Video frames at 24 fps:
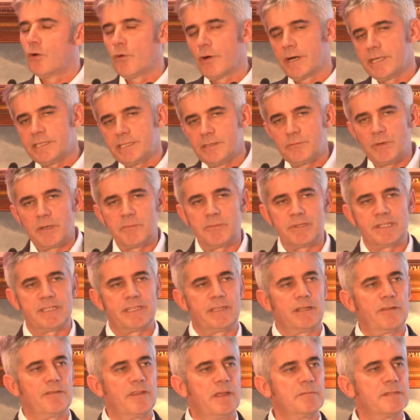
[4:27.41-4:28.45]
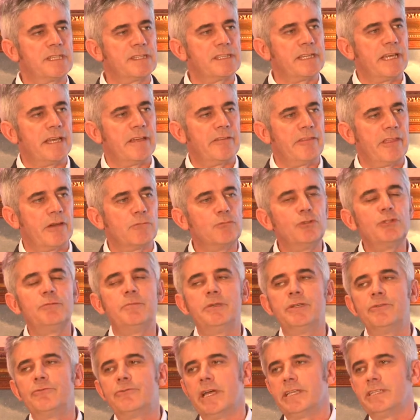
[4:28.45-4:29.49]
or eighty-one percent of them, say they would
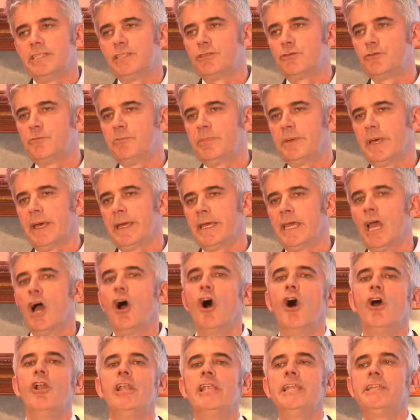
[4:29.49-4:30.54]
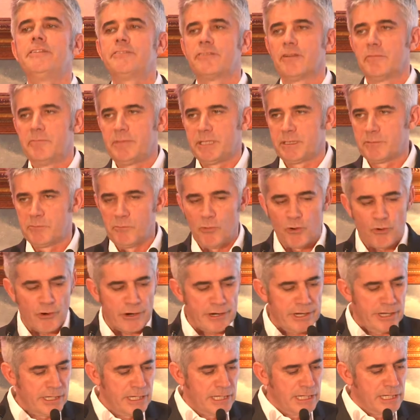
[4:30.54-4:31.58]
be ready to pay a little bit
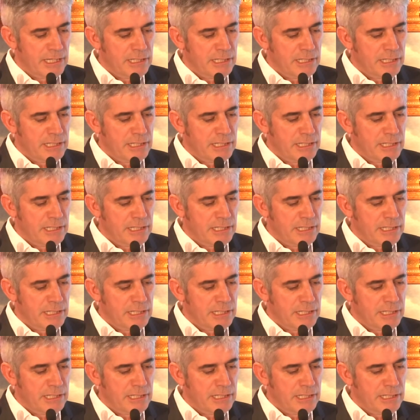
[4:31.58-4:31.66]
more